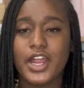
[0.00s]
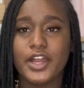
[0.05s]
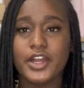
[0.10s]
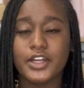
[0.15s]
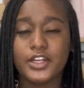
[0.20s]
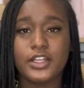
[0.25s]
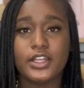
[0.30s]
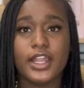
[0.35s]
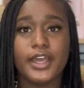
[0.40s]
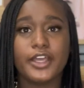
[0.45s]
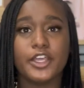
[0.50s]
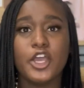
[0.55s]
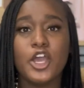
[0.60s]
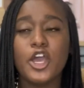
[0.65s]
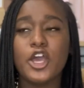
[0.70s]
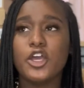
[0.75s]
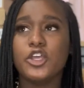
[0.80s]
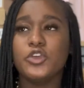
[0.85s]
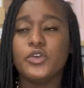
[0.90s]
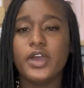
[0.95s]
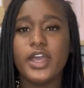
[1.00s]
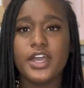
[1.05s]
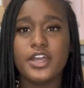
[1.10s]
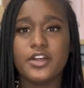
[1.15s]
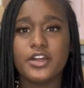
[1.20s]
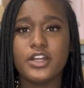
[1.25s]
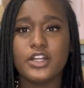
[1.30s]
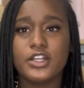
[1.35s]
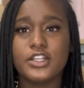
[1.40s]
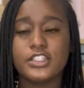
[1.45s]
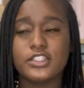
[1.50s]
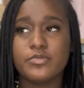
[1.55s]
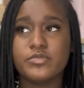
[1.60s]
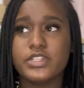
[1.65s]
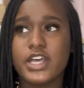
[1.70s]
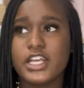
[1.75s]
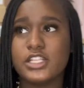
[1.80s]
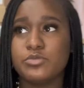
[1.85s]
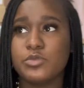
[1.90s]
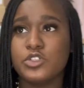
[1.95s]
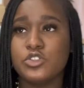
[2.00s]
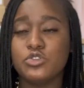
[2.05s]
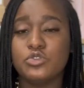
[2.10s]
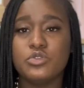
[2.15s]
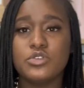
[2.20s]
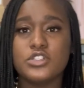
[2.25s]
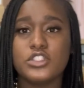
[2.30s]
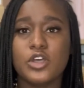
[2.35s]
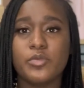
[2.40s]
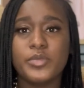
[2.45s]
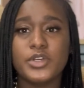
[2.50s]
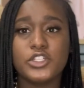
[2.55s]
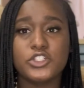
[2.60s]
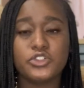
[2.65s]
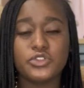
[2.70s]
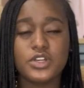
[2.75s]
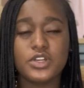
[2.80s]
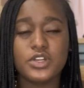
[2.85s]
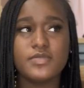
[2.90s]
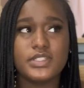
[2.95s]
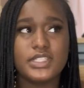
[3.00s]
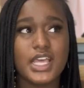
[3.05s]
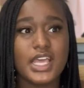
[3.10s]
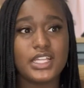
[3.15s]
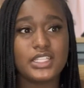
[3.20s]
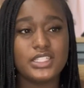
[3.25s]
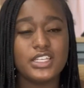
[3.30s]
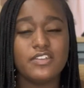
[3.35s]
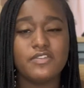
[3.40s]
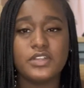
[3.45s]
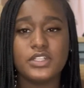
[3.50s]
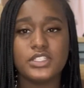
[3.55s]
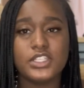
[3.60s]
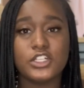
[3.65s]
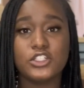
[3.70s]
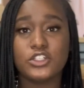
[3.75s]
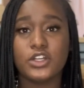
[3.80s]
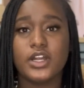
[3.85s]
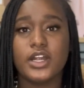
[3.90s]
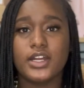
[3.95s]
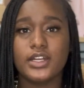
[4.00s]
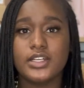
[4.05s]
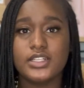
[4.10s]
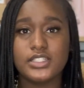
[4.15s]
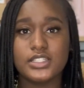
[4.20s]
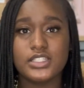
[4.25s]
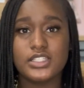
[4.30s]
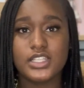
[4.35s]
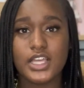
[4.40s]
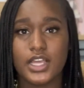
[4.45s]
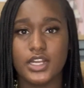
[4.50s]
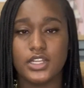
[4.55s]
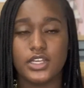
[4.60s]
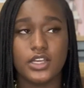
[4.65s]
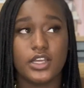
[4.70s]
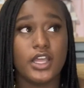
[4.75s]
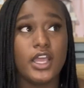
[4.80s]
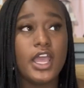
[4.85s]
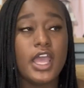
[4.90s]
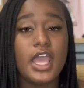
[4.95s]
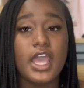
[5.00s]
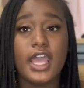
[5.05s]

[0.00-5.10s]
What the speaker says: hair done. Like, you have hair done sometimes, but you're doing so much strenuous activities that your hair doesn't stay done.